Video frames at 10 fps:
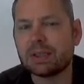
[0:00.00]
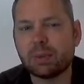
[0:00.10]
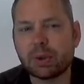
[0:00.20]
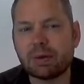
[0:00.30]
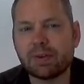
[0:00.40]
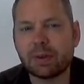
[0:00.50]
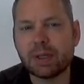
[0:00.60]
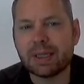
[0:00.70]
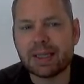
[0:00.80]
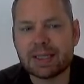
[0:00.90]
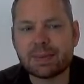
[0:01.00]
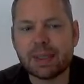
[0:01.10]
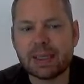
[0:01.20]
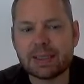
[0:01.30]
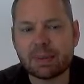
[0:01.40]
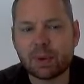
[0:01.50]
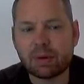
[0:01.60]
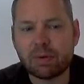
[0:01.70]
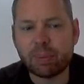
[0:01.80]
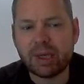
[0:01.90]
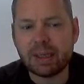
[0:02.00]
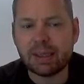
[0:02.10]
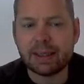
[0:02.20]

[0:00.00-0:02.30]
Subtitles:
So we're going to have a look at this week's and we're going to repeat